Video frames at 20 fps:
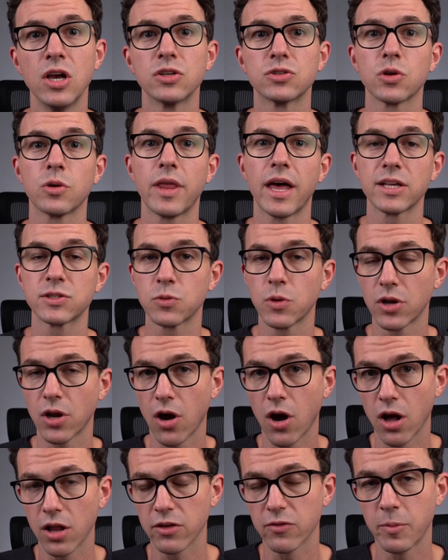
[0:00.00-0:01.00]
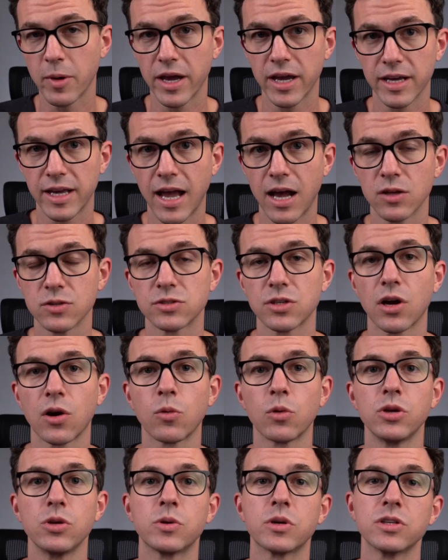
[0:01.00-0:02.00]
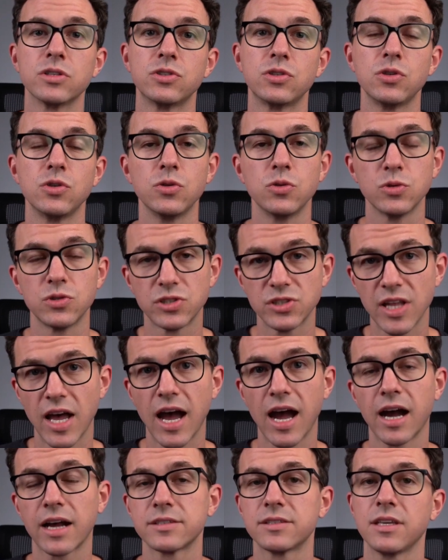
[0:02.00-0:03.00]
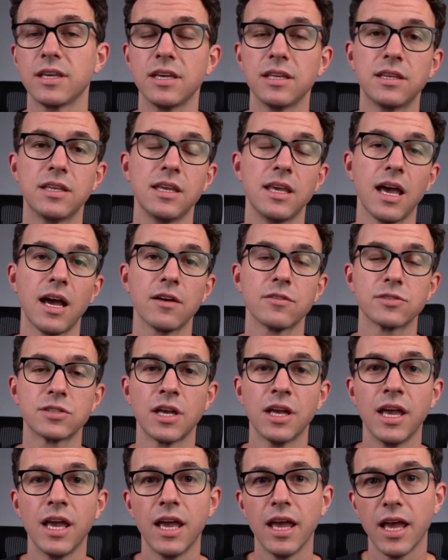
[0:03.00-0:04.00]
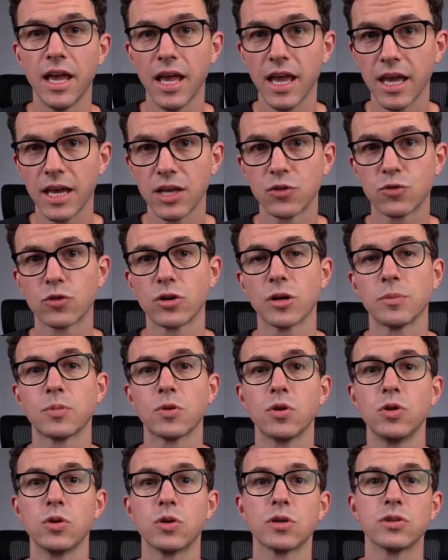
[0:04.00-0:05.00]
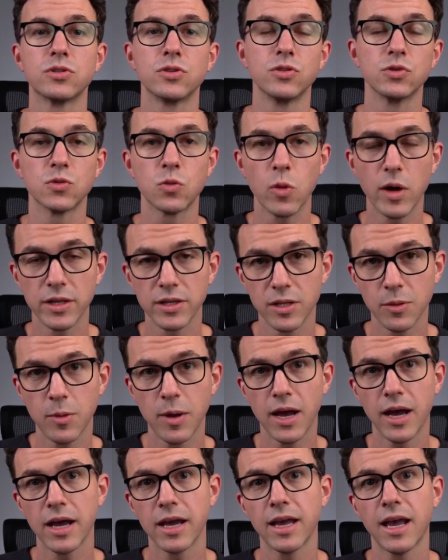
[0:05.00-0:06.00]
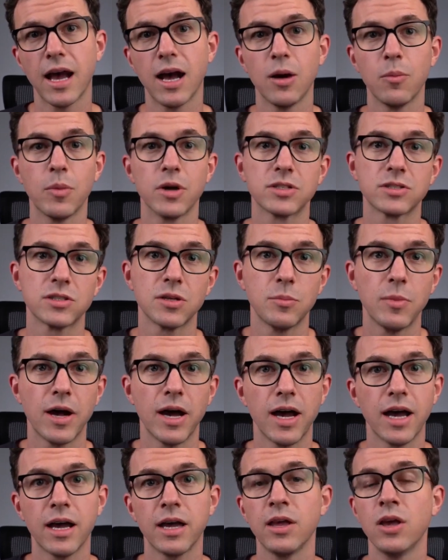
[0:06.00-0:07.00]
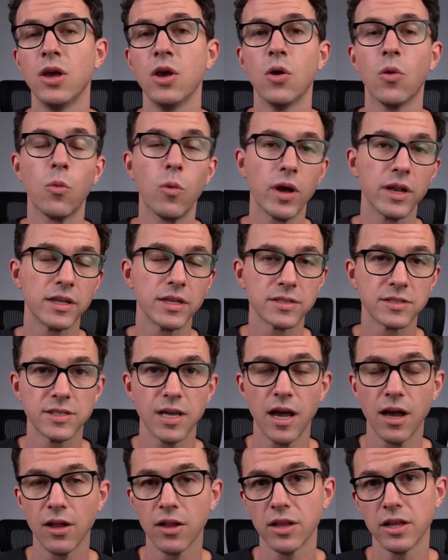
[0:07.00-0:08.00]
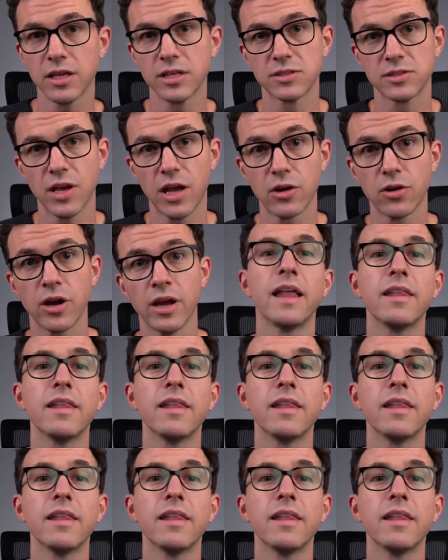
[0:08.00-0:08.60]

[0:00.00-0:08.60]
So that's what all of my accounts are where you can choose stocks, ETFs, and crypto. You can choose when to buy, how much to buy, when to sell, etc.